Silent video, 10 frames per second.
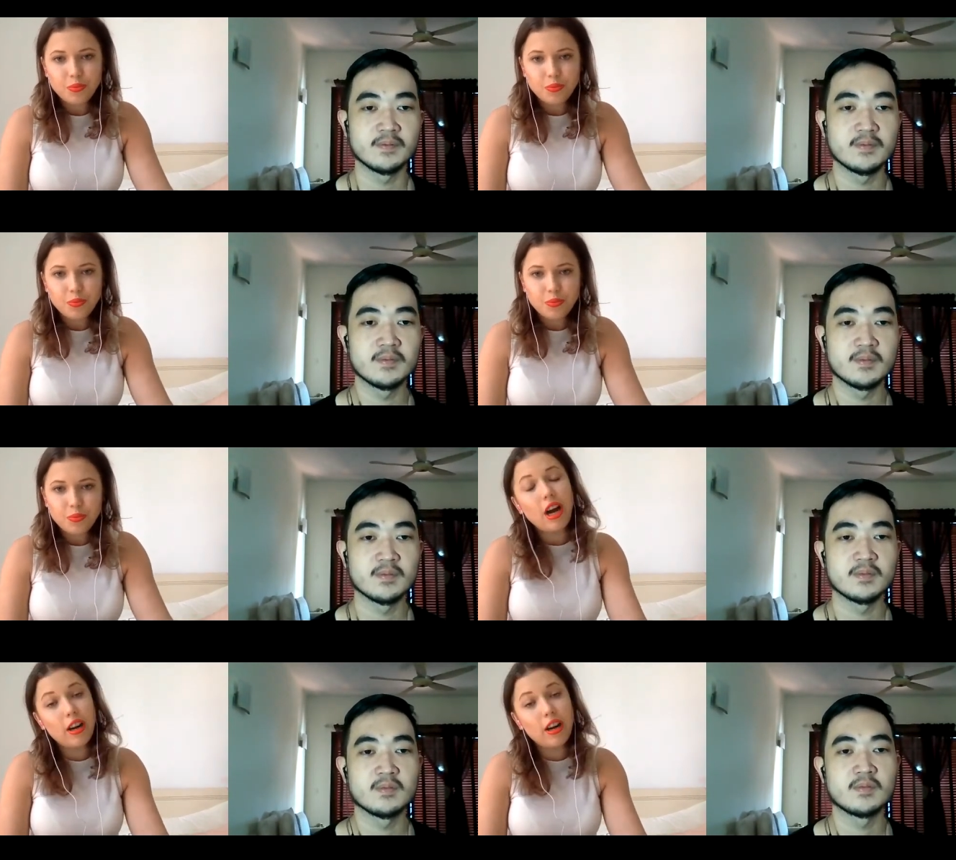Speaker 1: Uh,
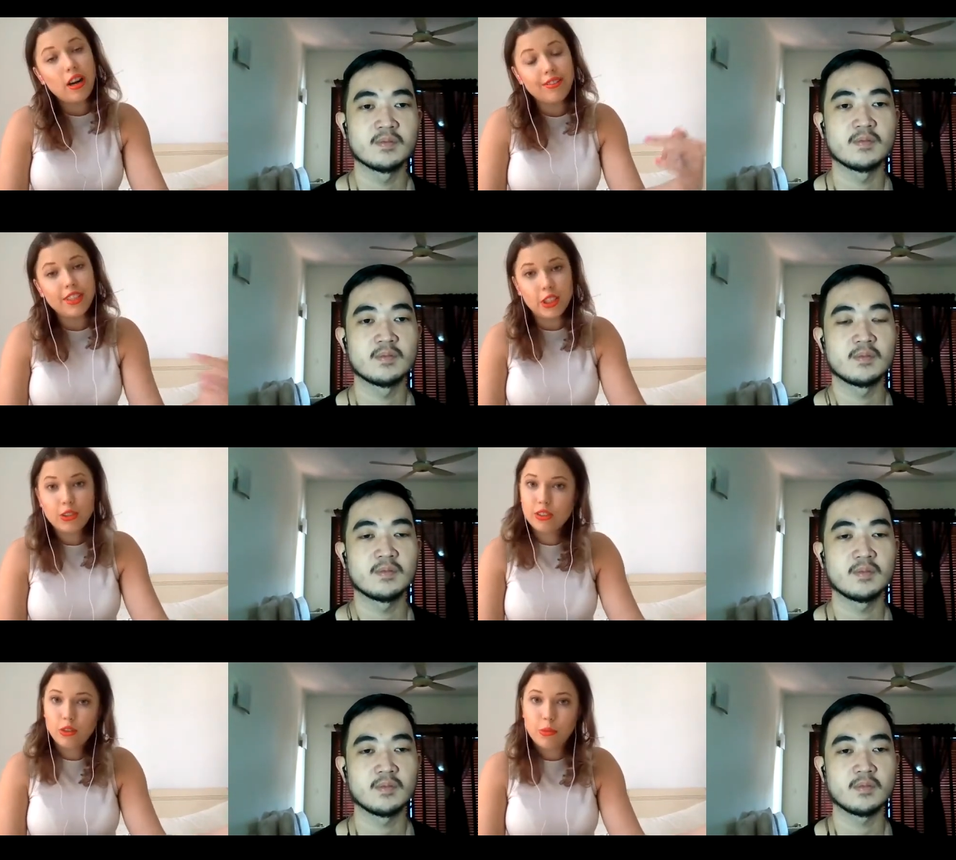so our
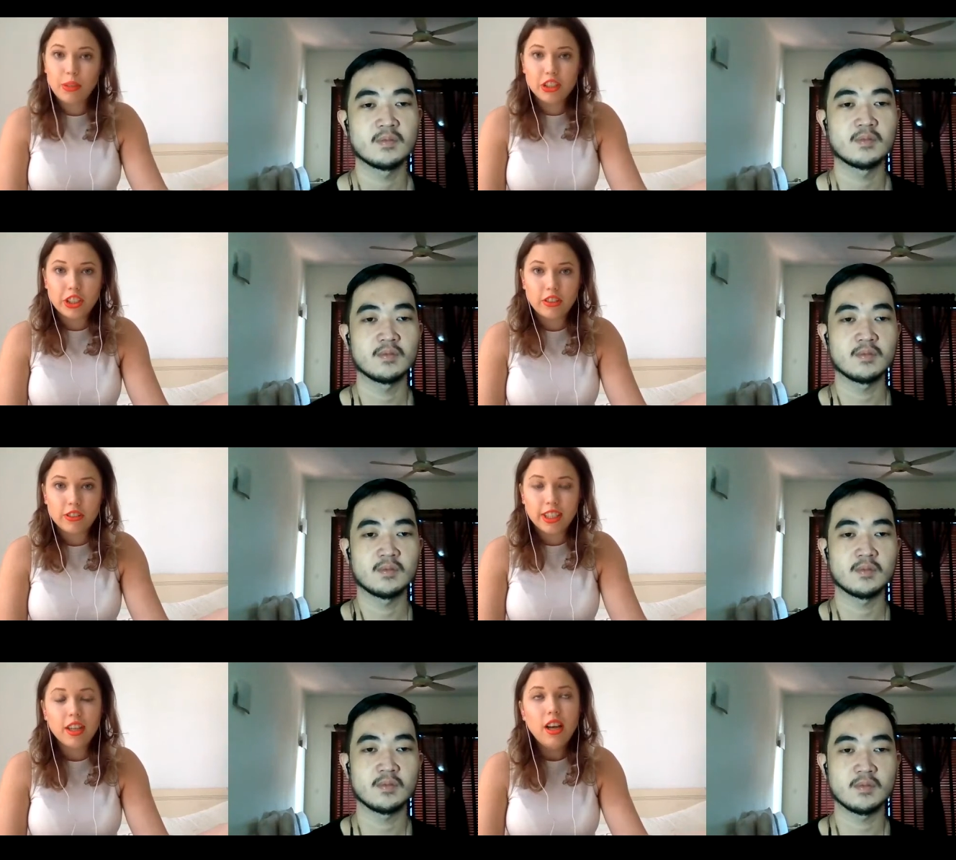videos normally
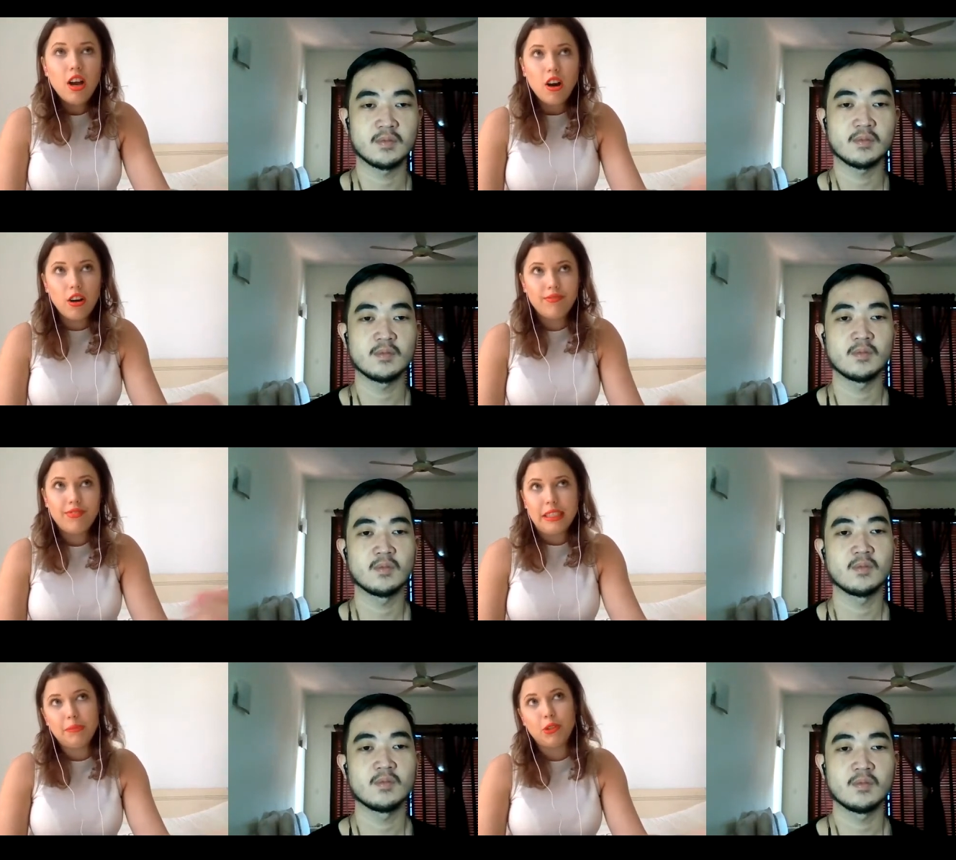generate on
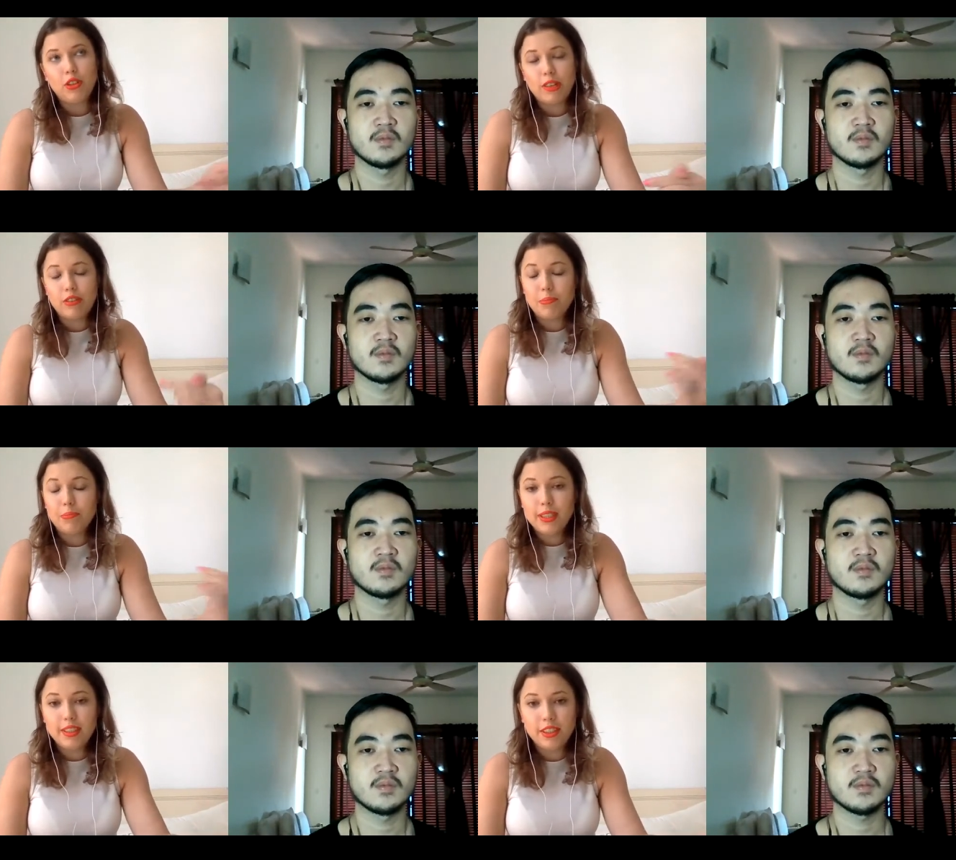Facebook around a
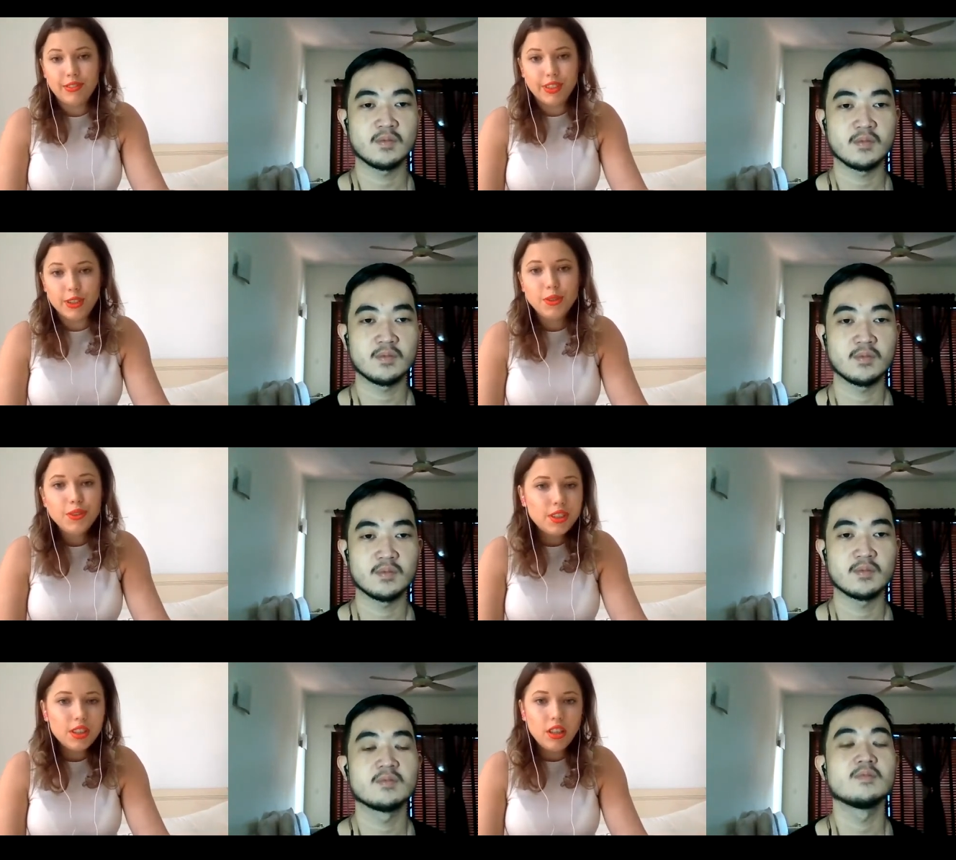million
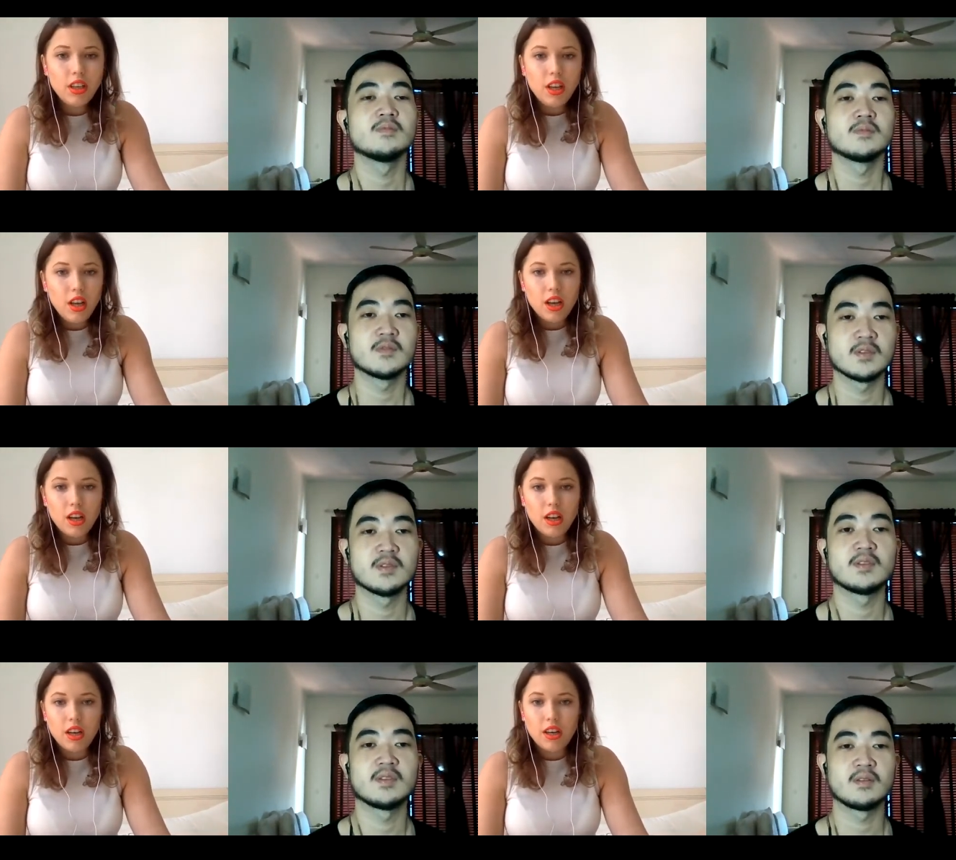views,
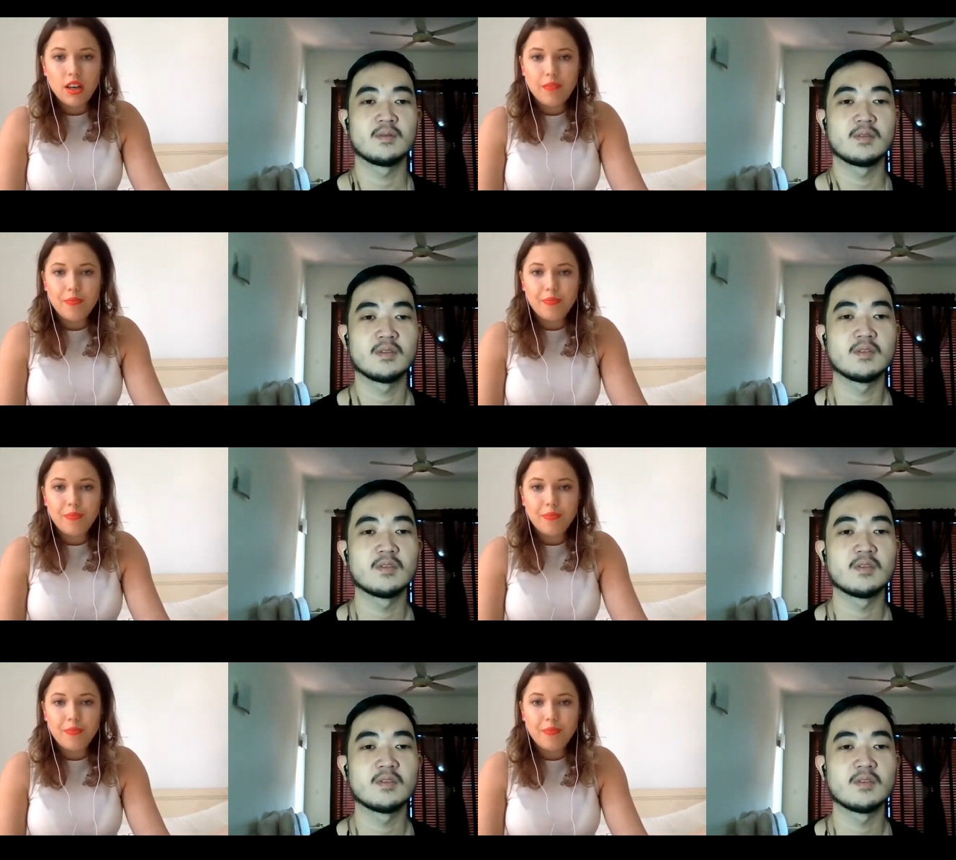um,